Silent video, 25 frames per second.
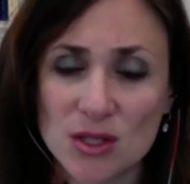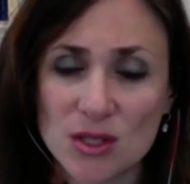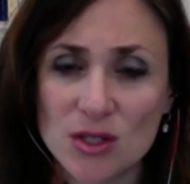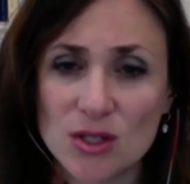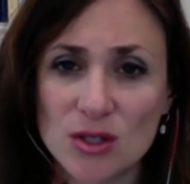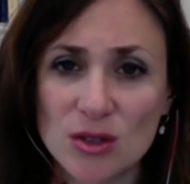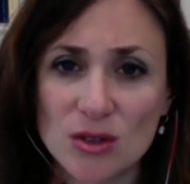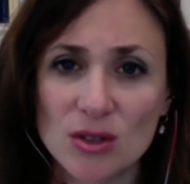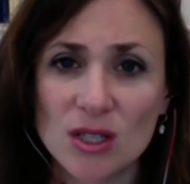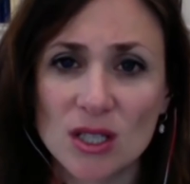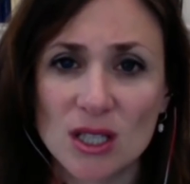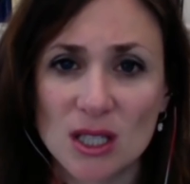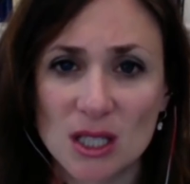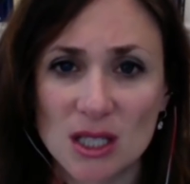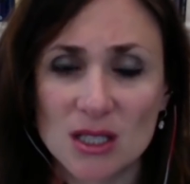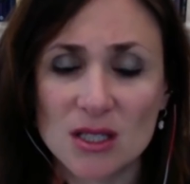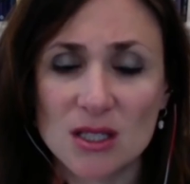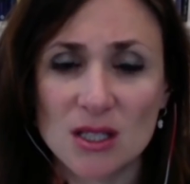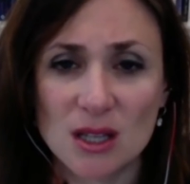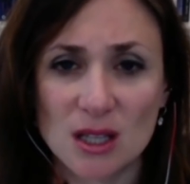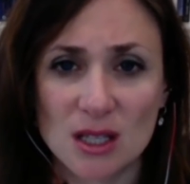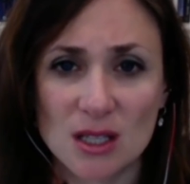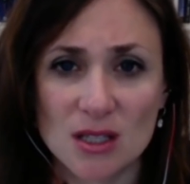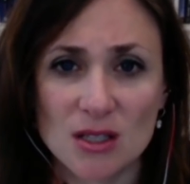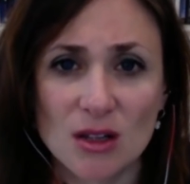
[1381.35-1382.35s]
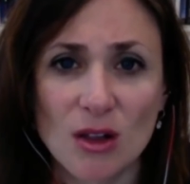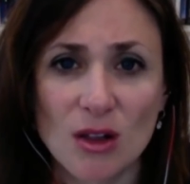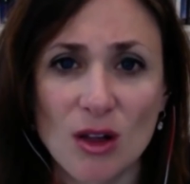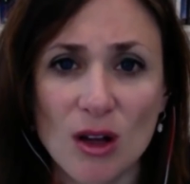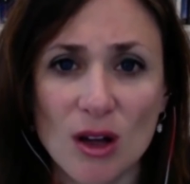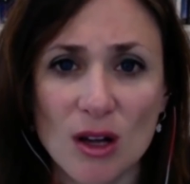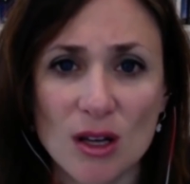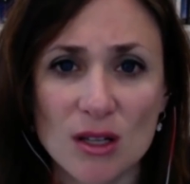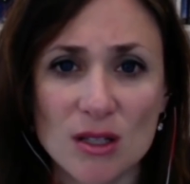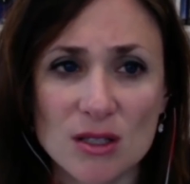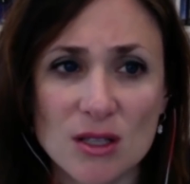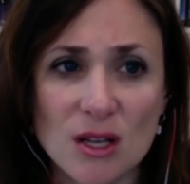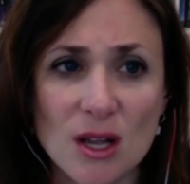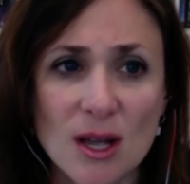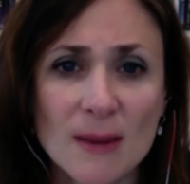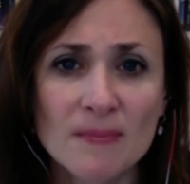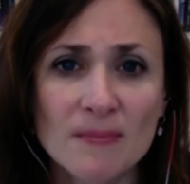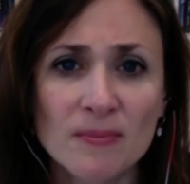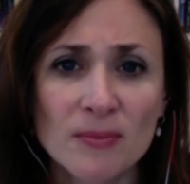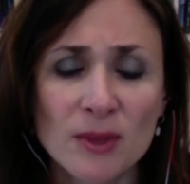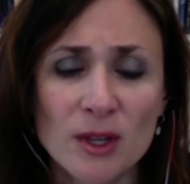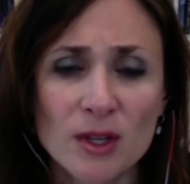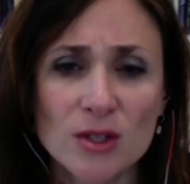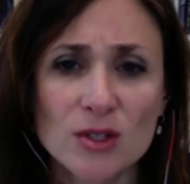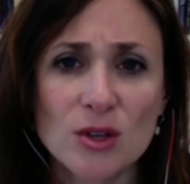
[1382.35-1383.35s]
inserted into these laws
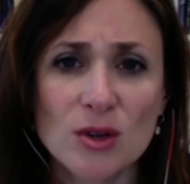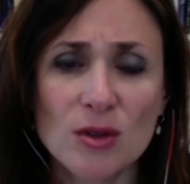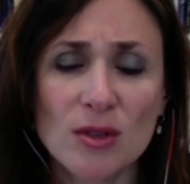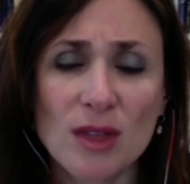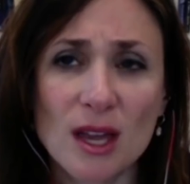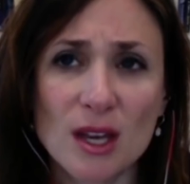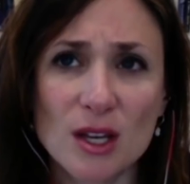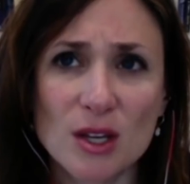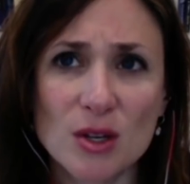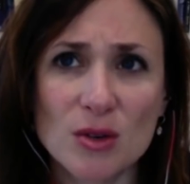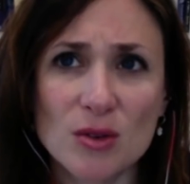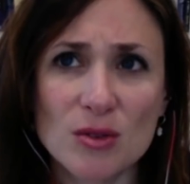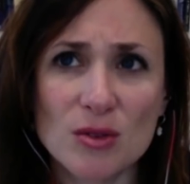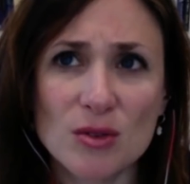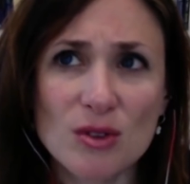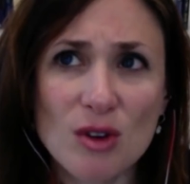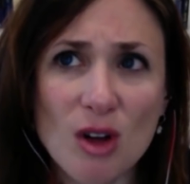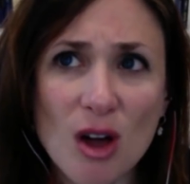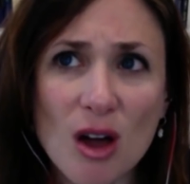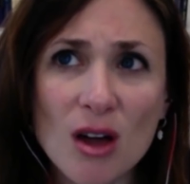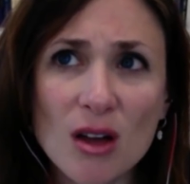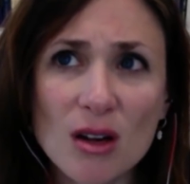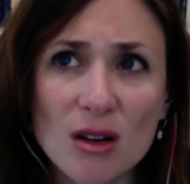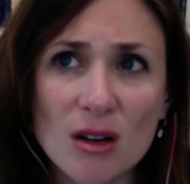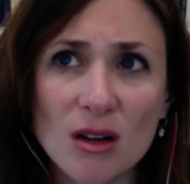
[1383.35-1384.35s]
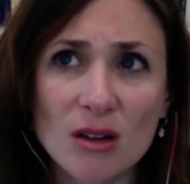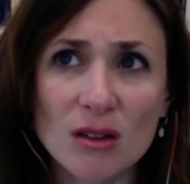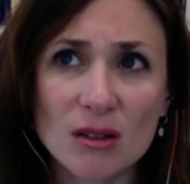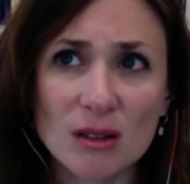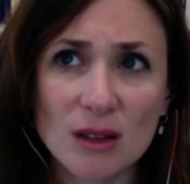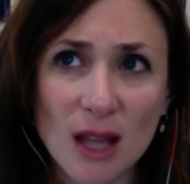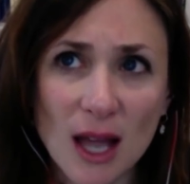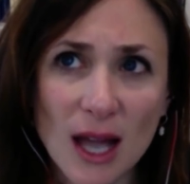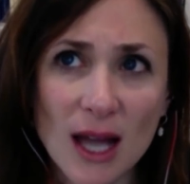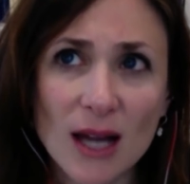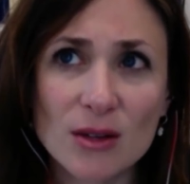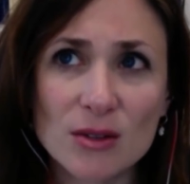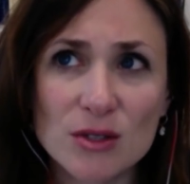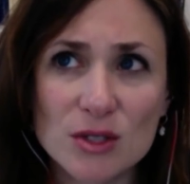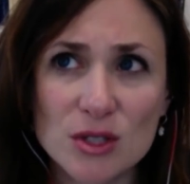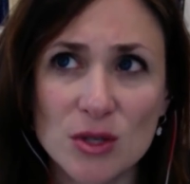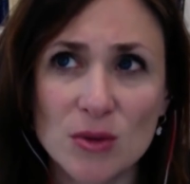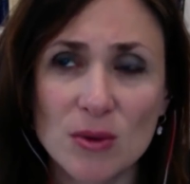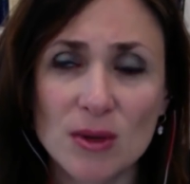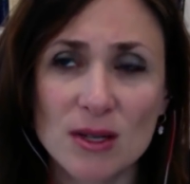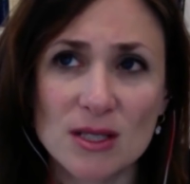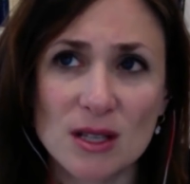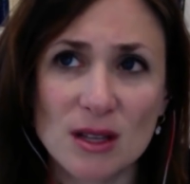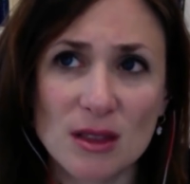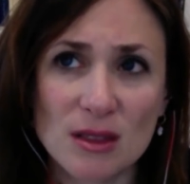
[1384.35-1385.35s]
so that you're not allowed
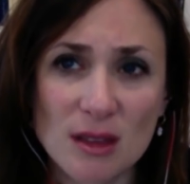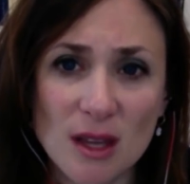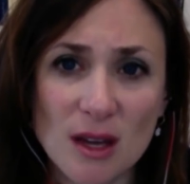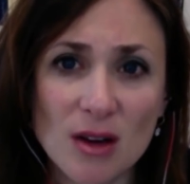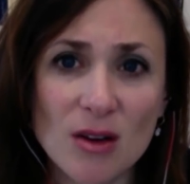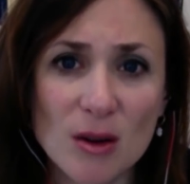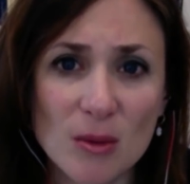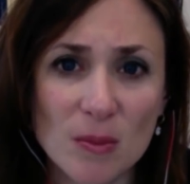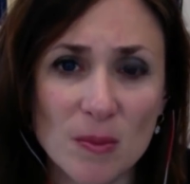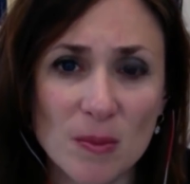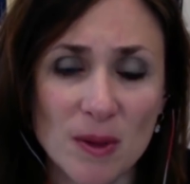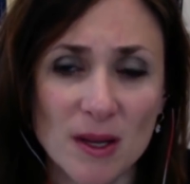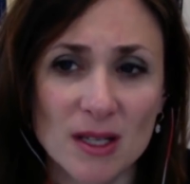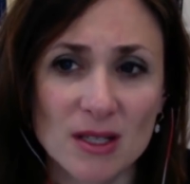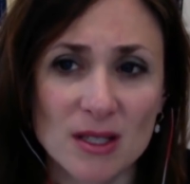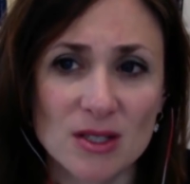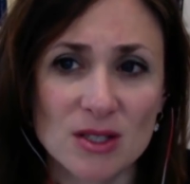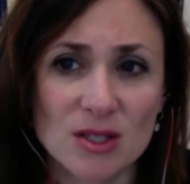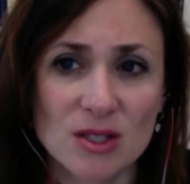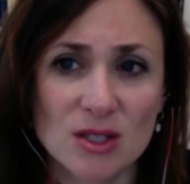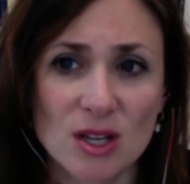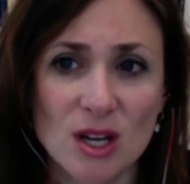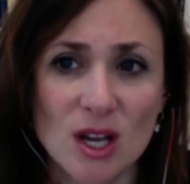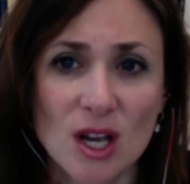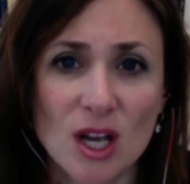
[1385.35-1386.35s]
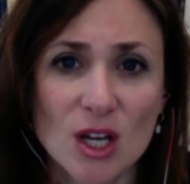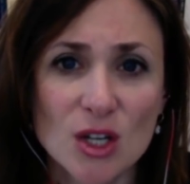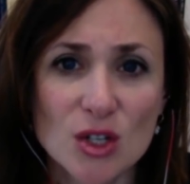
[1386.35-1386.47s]
to, as a therapist,